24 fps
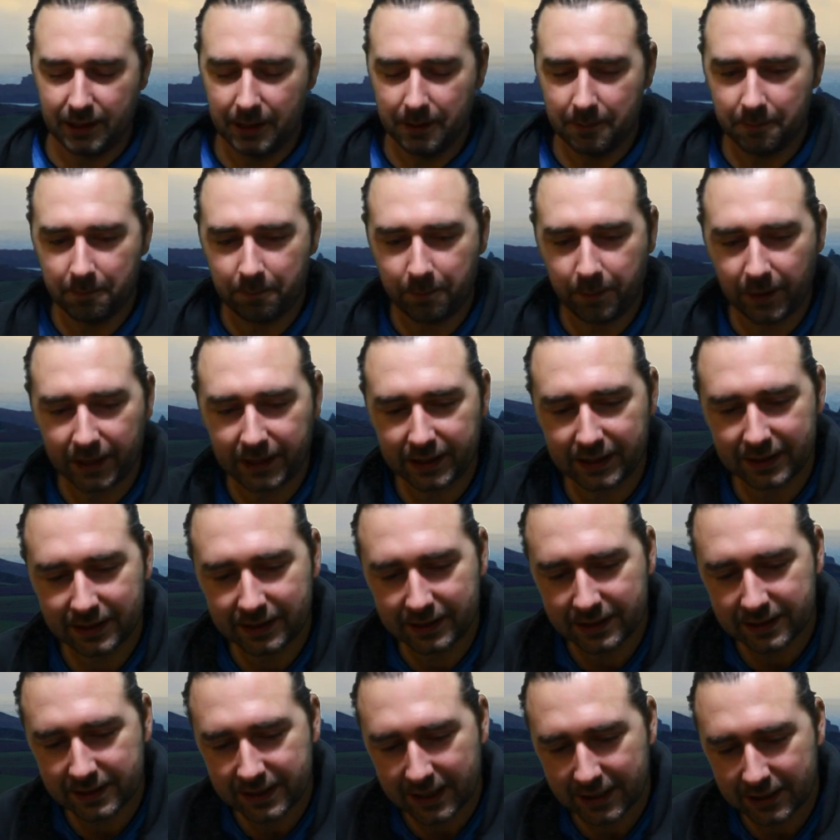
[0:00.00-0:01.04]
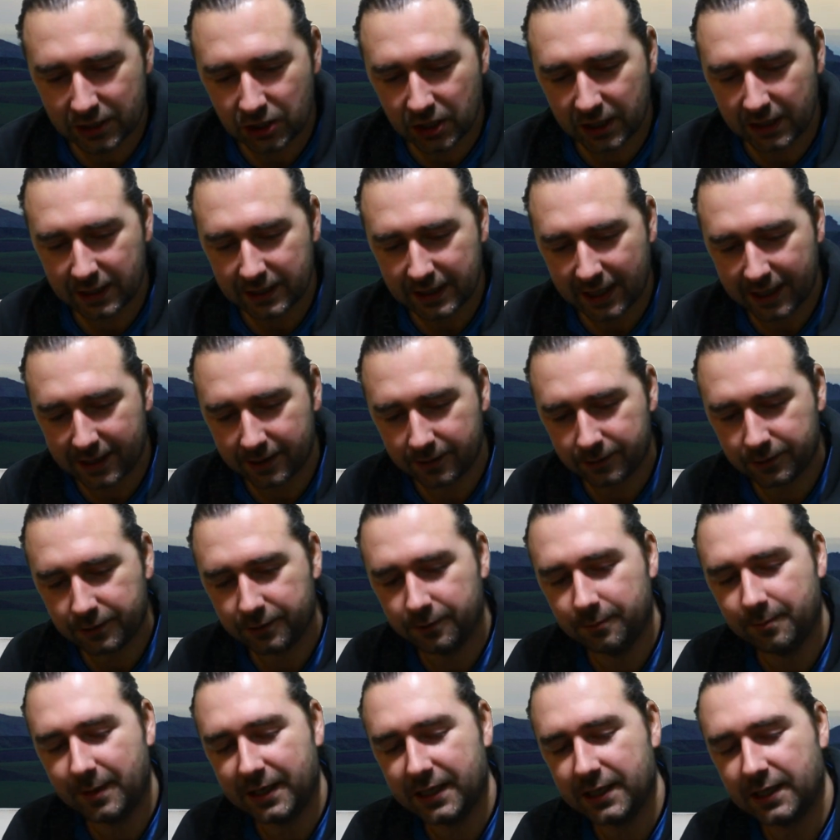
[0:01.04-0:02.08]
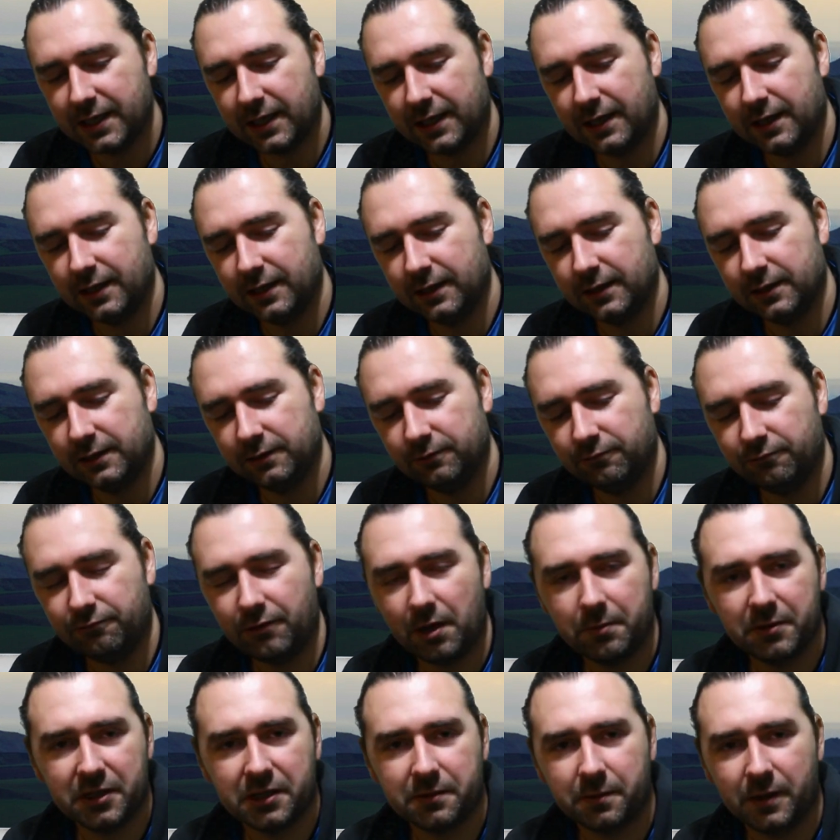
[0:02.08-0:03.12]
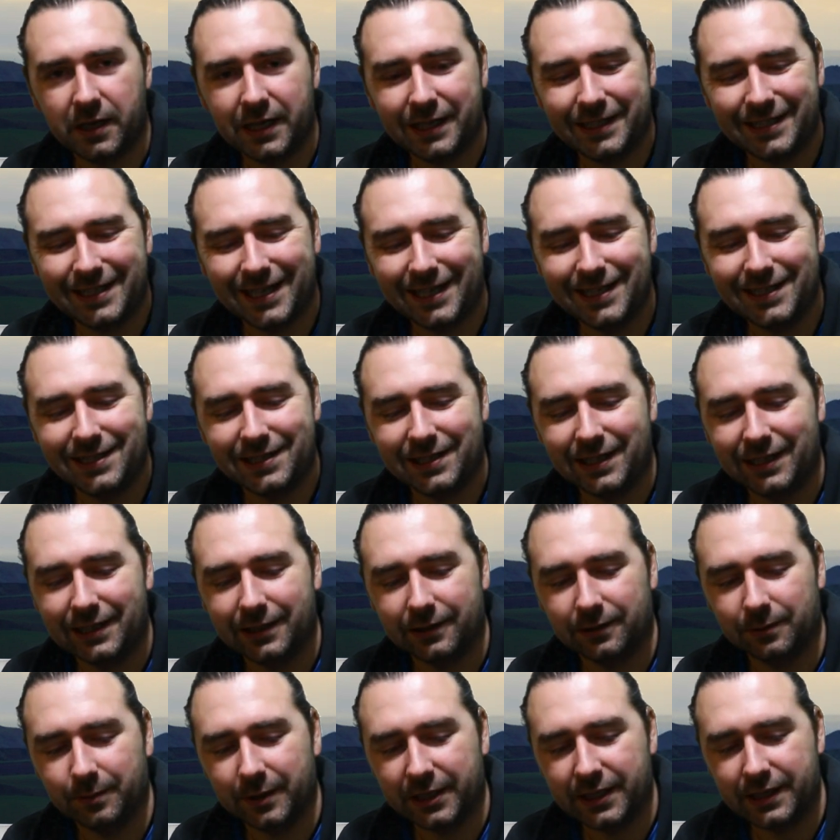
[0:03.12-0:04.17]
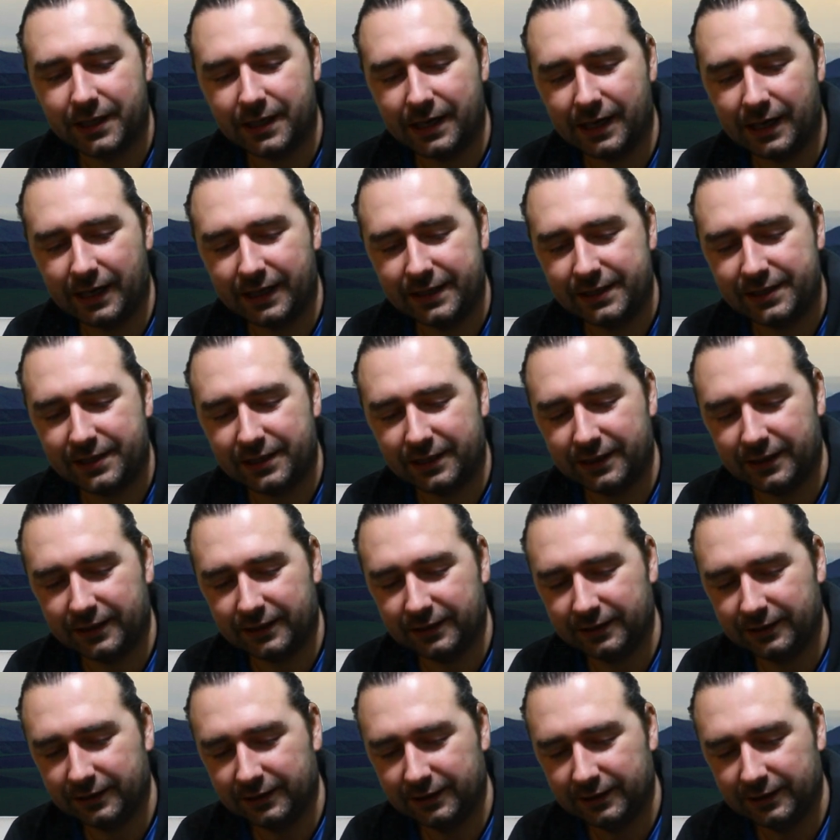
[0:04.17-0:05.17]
but it is a cheat how to make rubbish wine taste a little bit nicer.